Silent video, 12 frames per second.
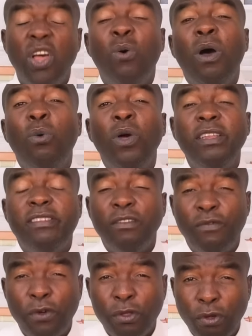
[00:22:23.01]
We are
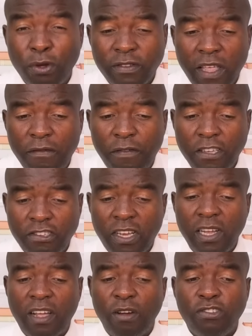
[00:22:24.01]
waiting for those
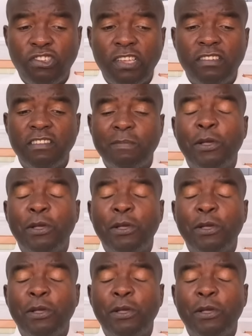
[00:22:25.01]
evangelical churches,